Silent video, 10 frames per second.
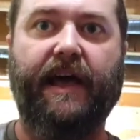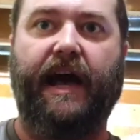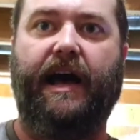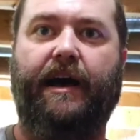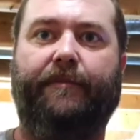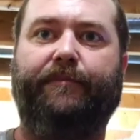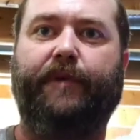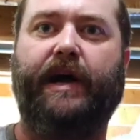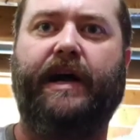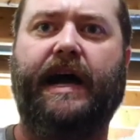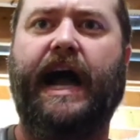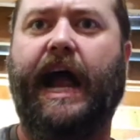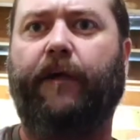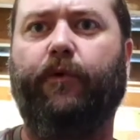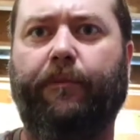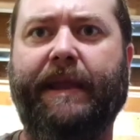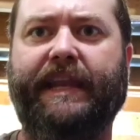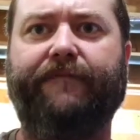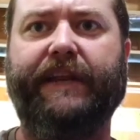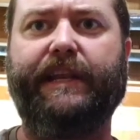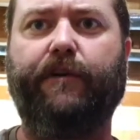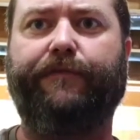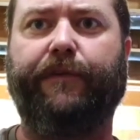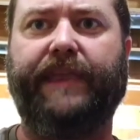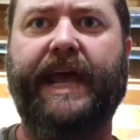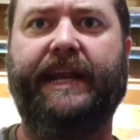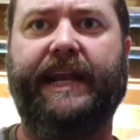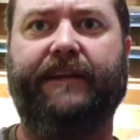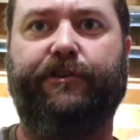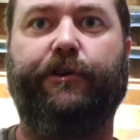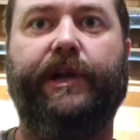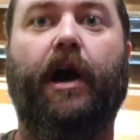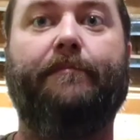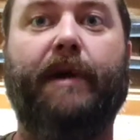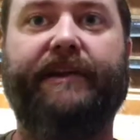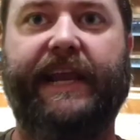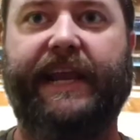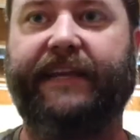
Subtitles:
I will make a video for that and do it on Monday.